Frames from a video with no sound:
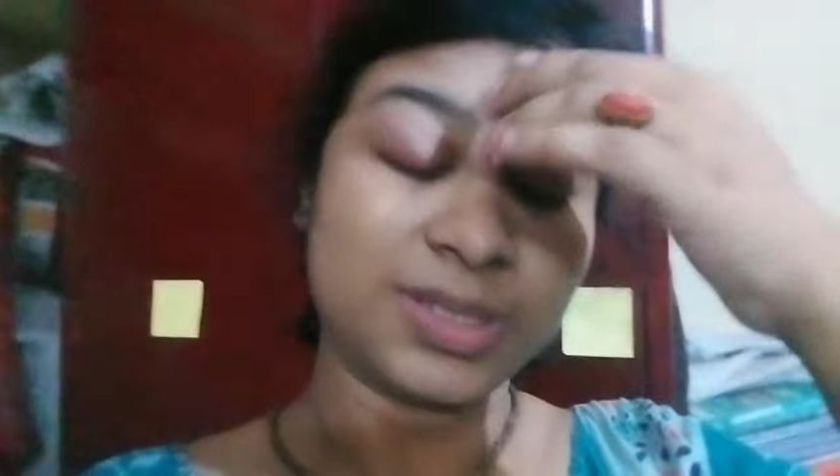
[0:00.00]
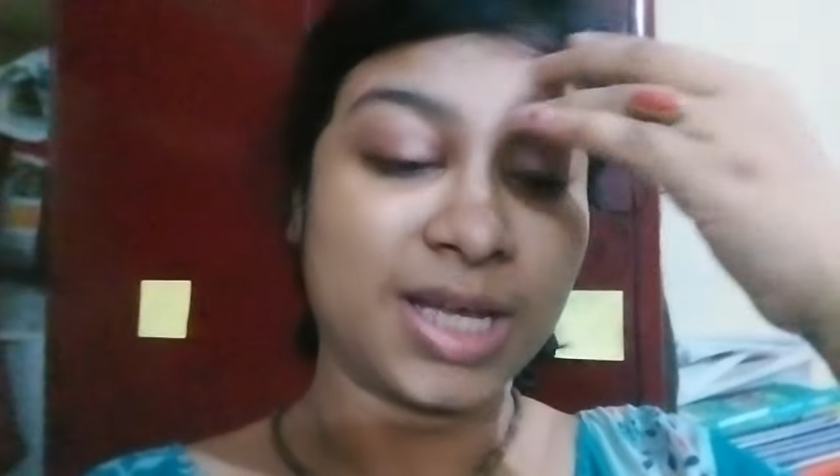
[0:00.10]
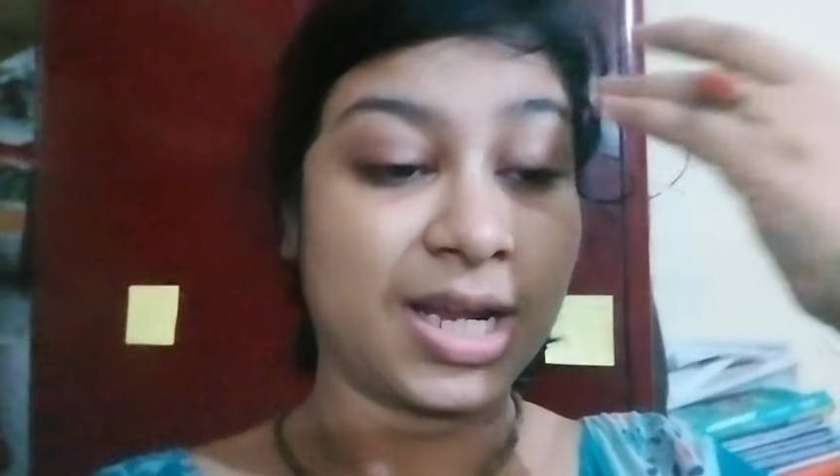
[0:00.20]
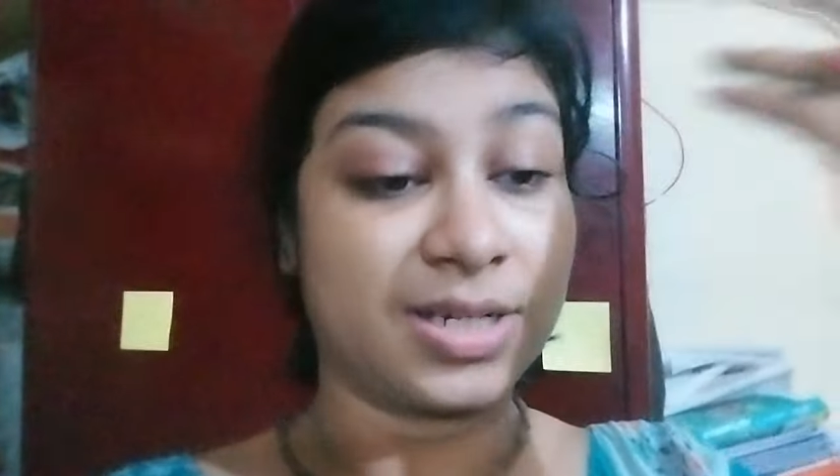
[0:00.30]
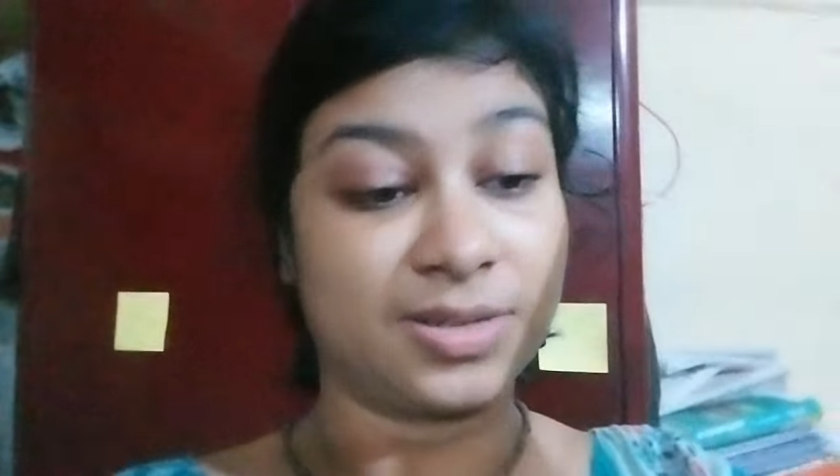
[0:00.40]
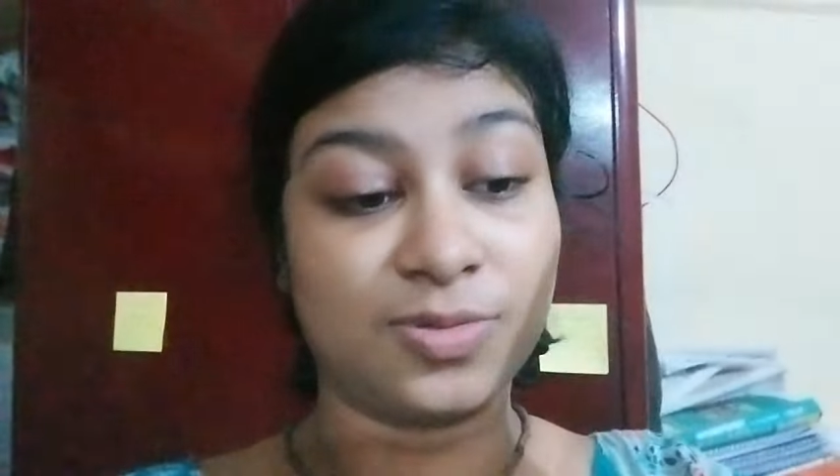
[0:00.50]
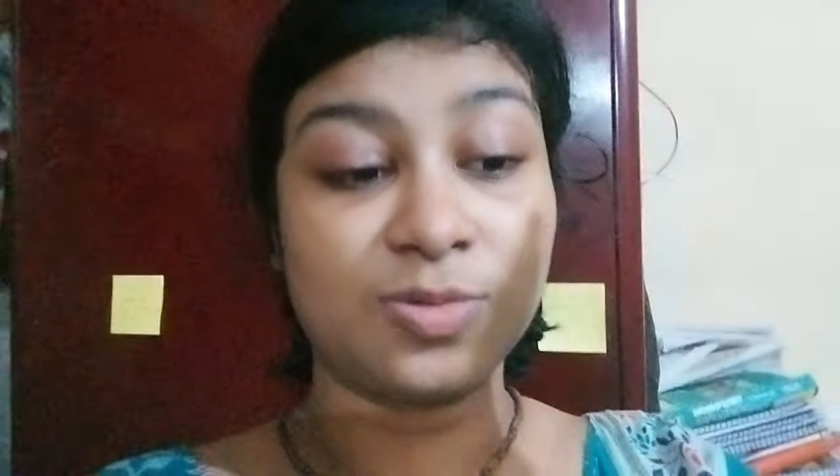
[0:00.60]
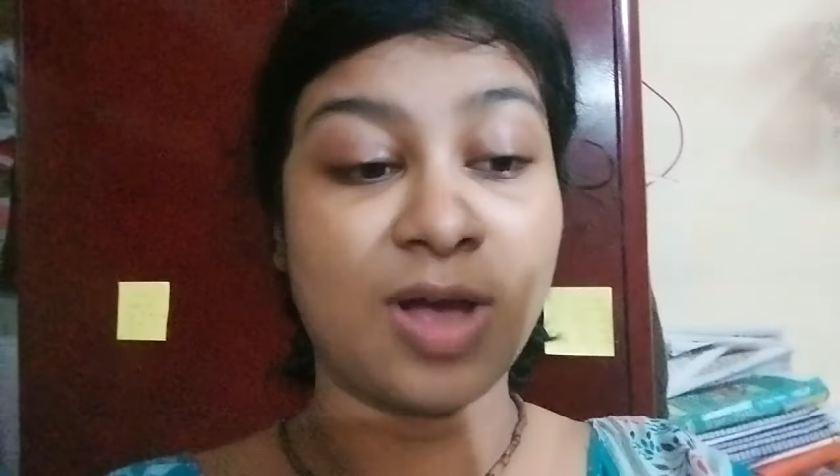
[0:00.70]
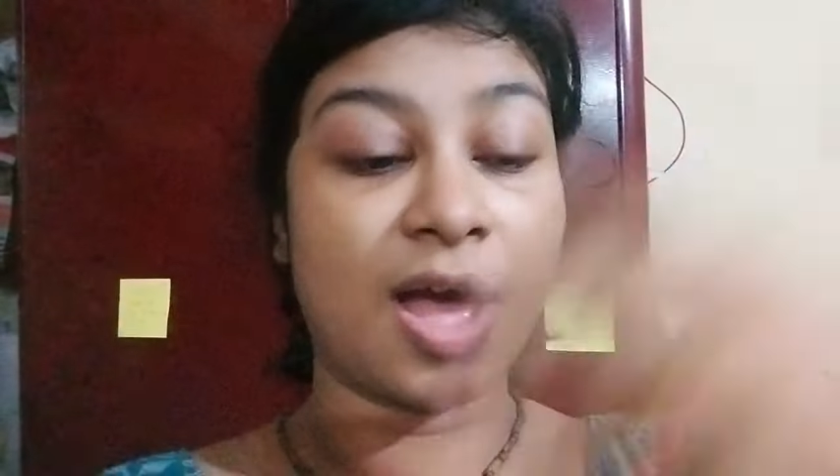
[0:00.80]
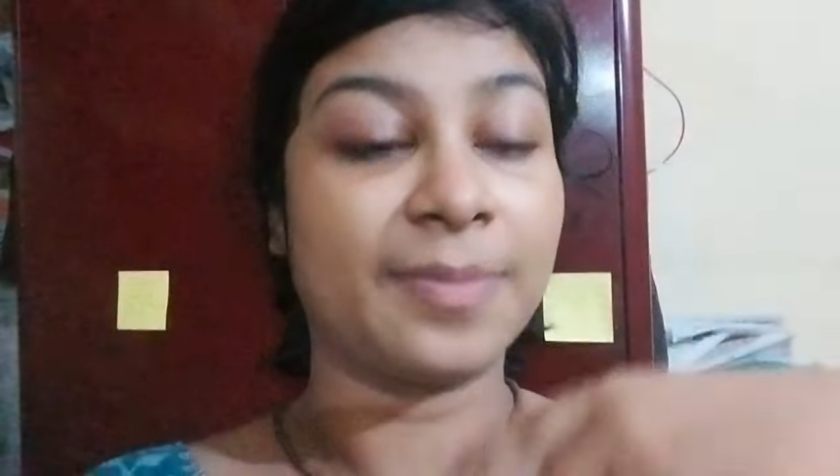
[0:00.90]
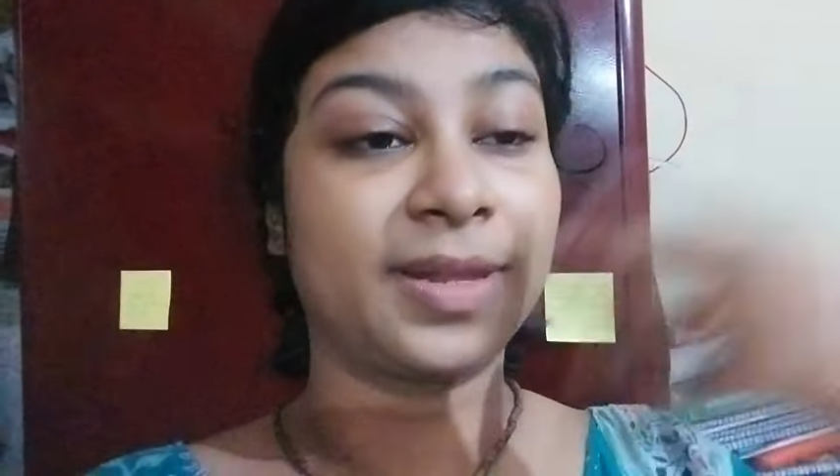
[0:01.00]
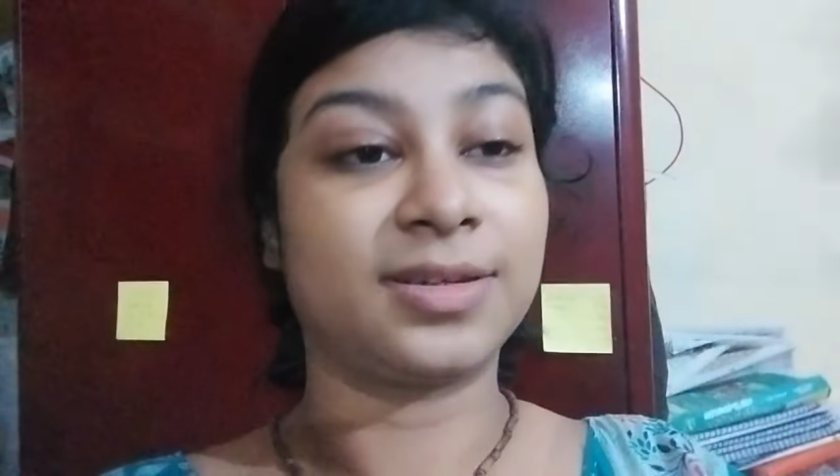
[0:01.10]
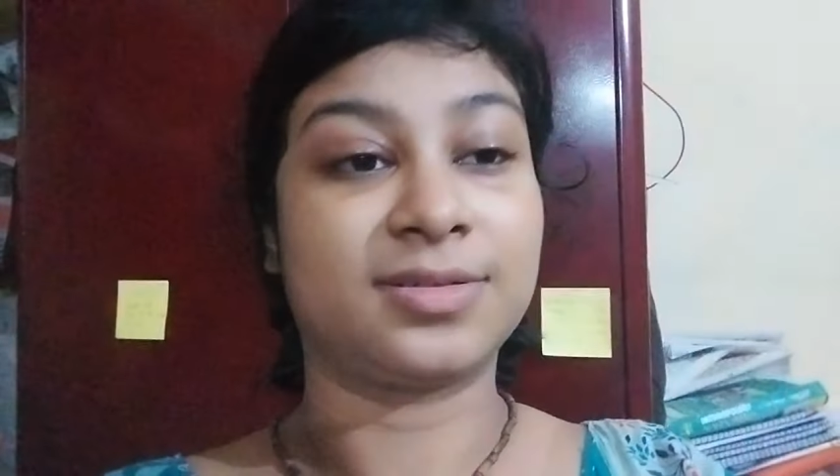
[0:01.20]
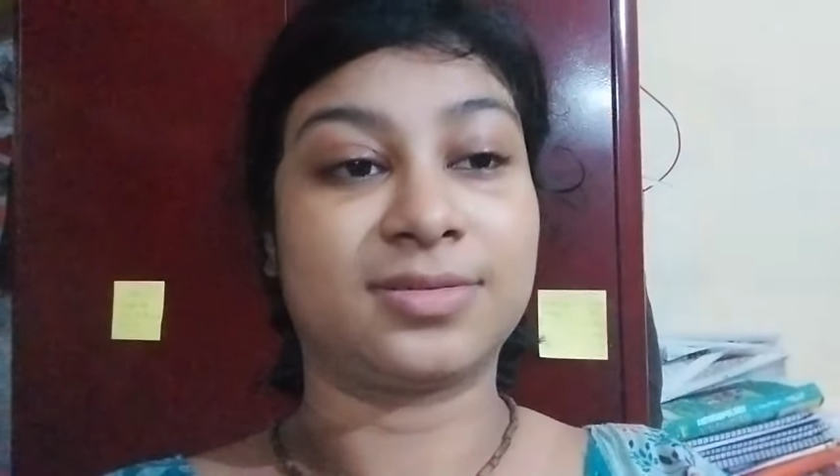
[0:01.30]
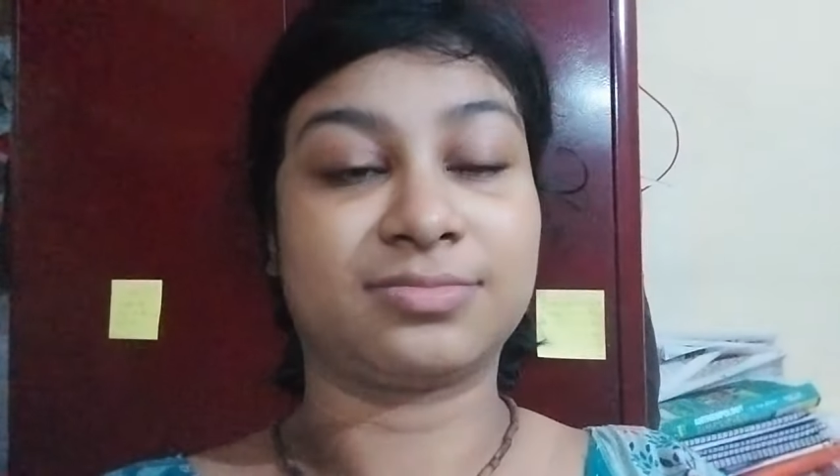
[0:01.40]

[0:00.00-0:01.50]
that who have like